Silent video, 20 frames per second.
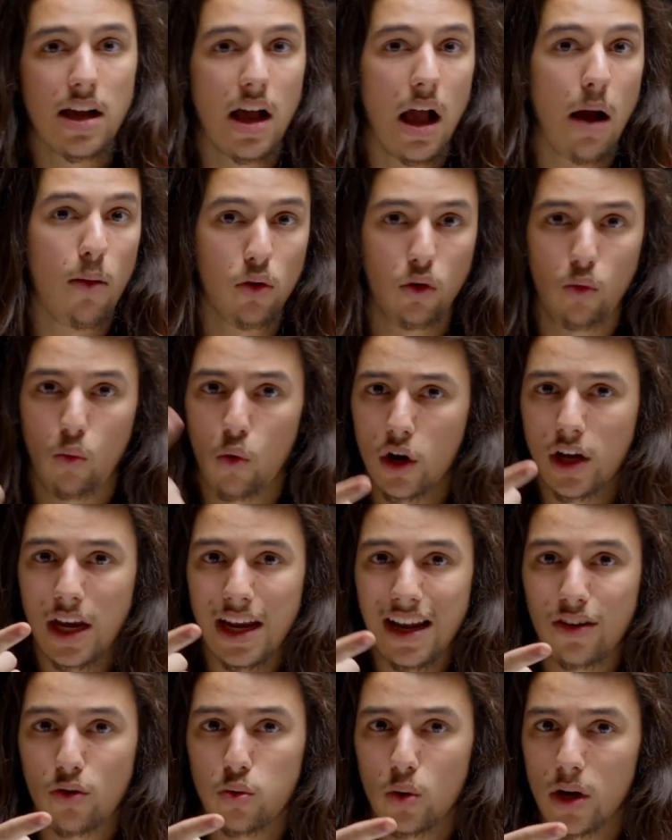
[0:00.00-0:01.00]
I was
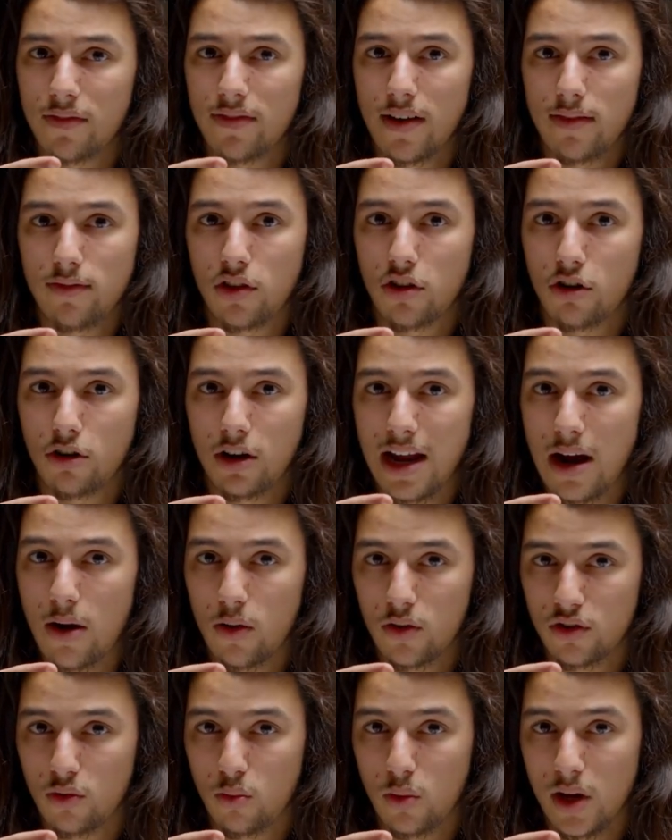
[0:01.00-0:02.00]
working 25 to 30
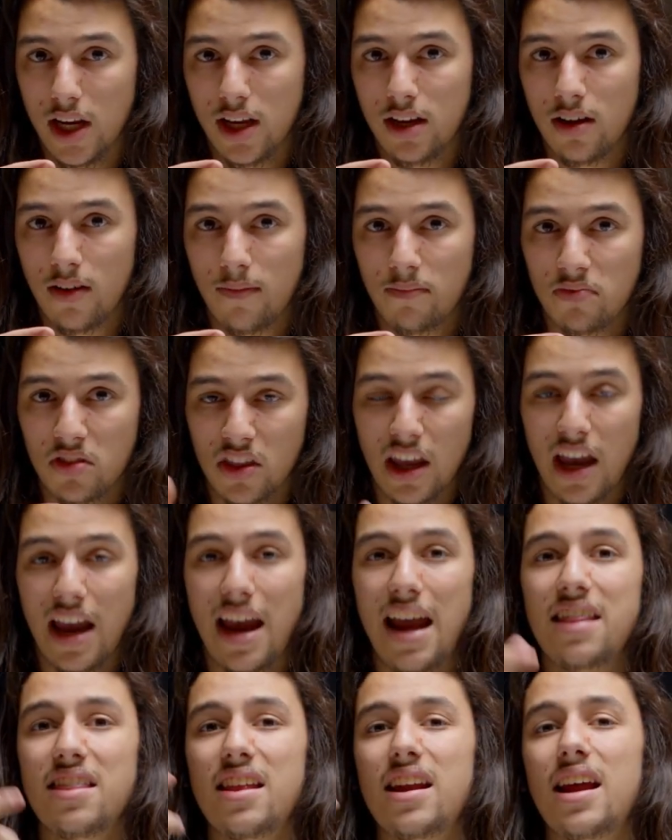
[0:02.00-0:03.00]
hours a week,
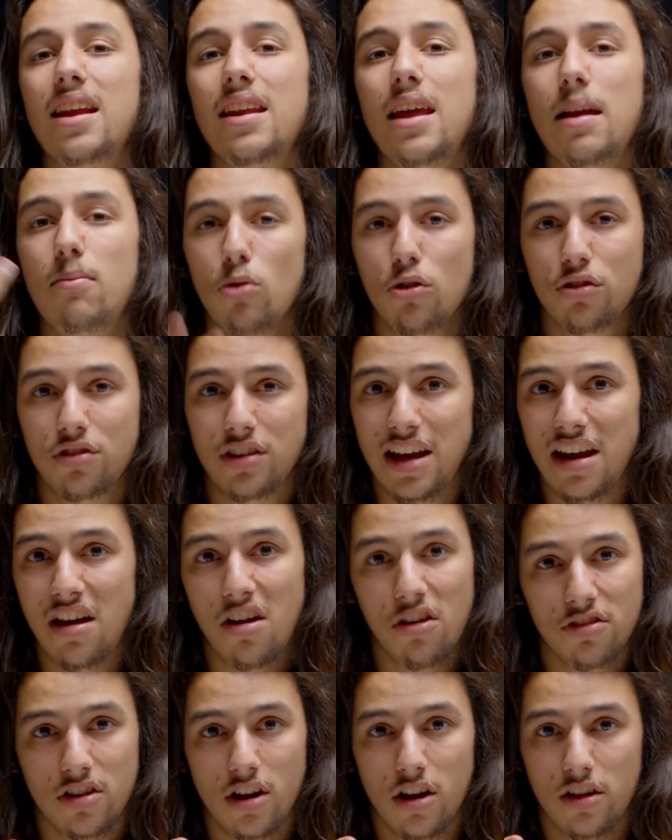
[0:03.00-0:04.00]
and then I had Emerald
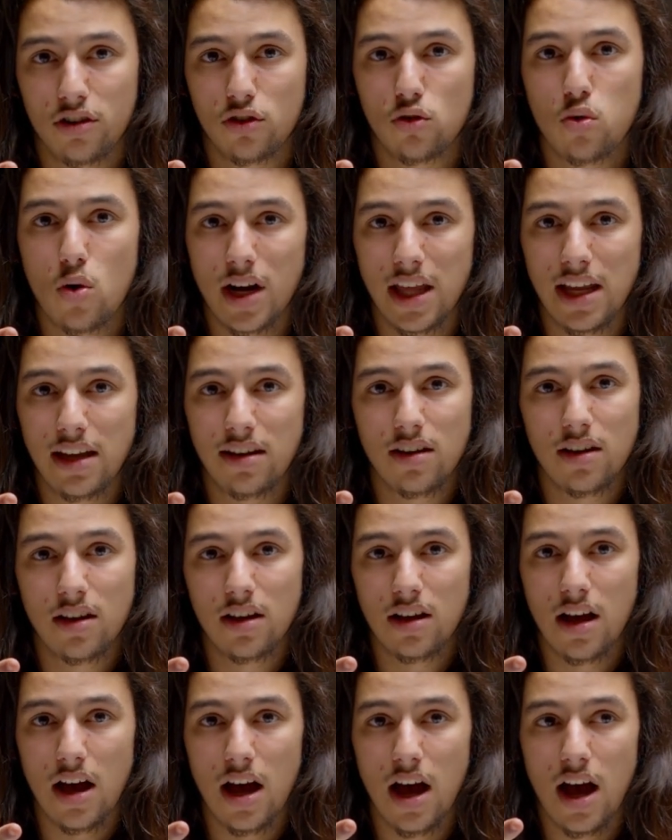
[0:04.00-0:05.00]
Scales, another 20
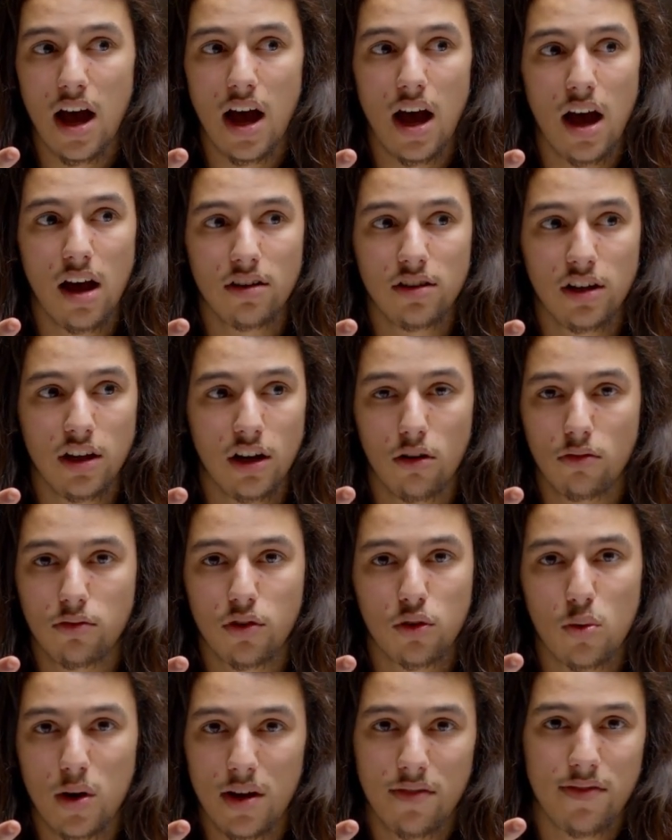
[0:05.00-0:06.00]
to
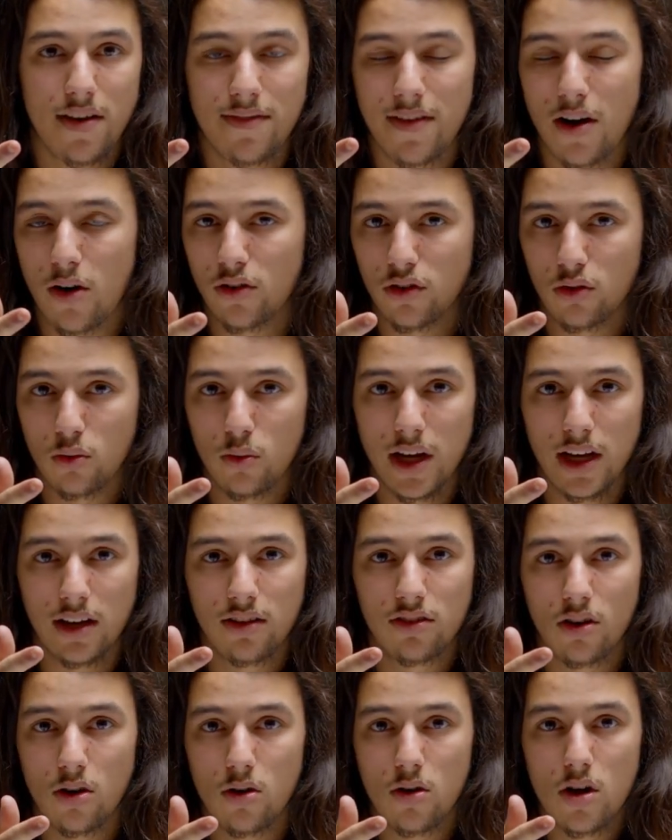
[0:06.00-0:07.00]
25 hours a week.
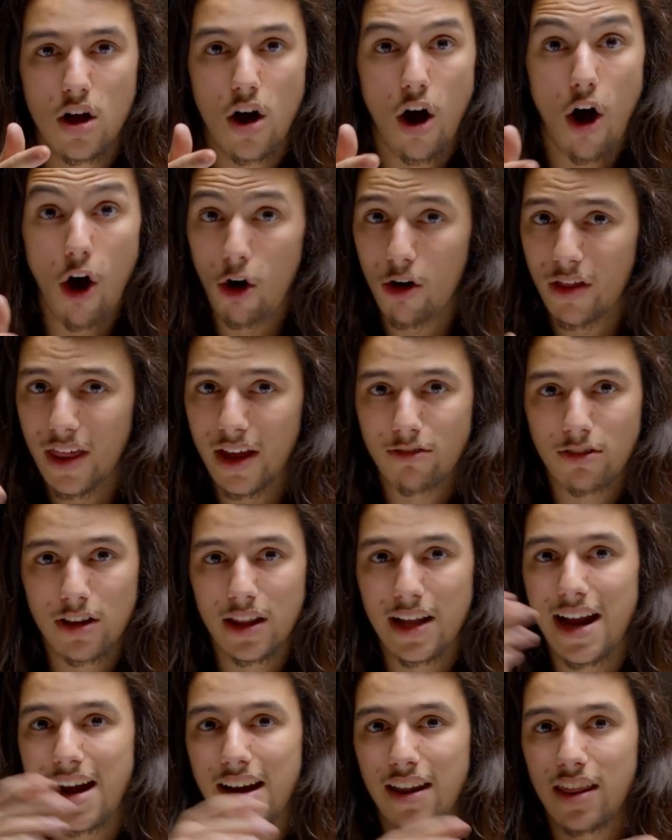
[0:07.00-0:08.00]
So all of that
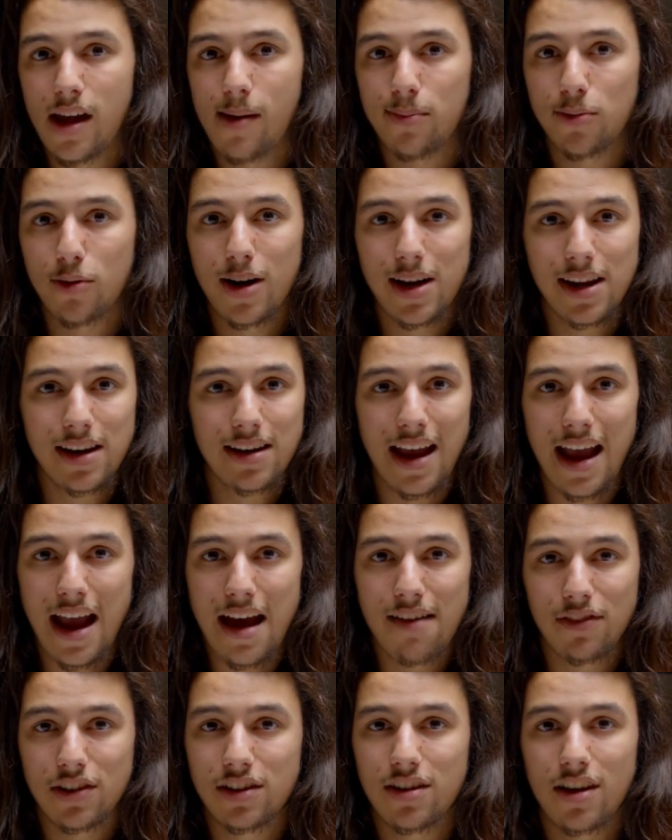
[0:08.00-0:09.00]
really added up. So I didn't
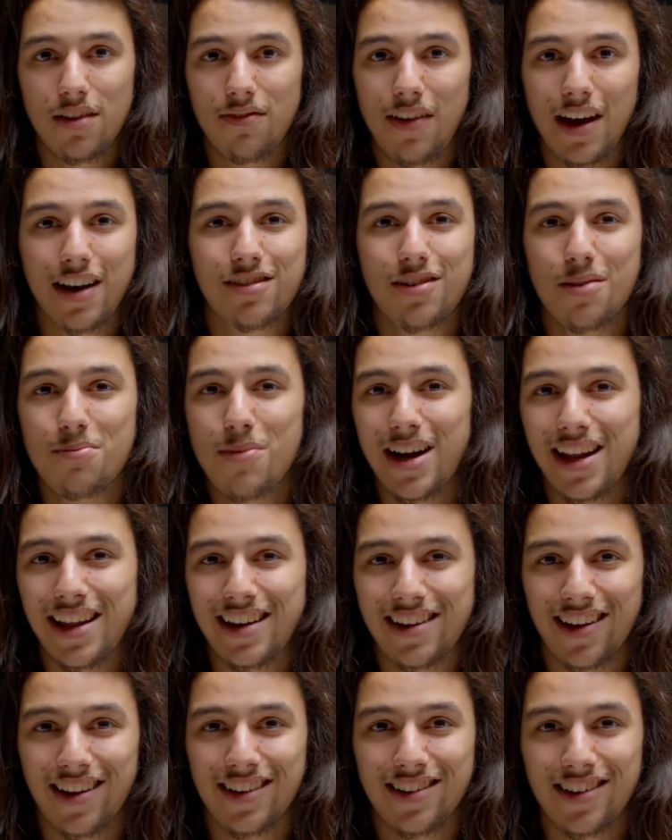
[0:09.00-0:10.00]
have a ton of extra money
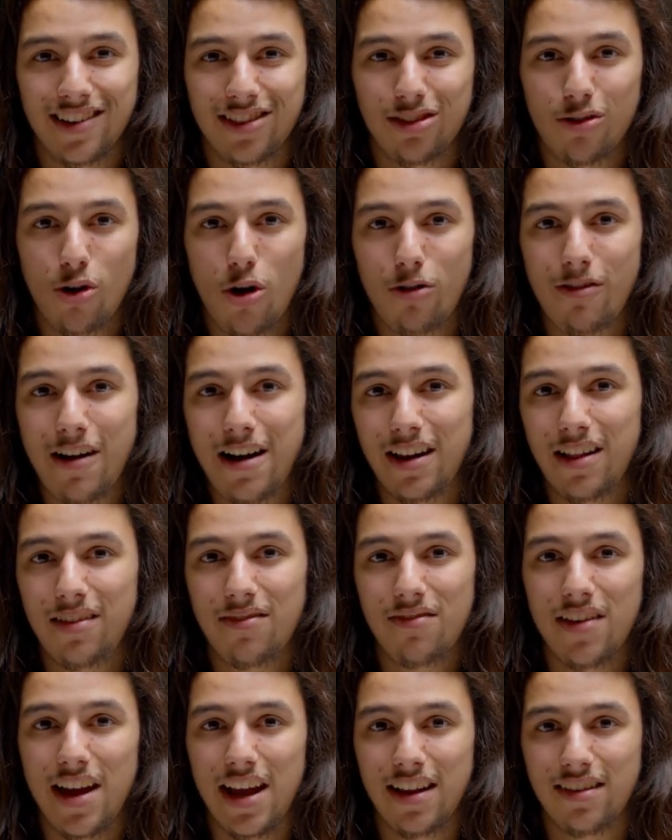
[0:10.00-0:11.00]
to just throw around and
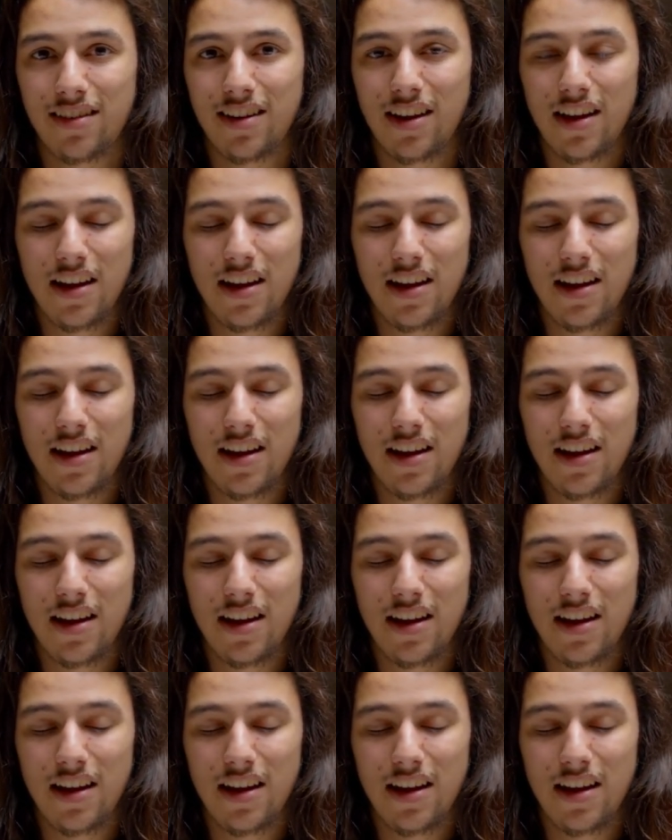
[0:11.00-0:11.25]
invest.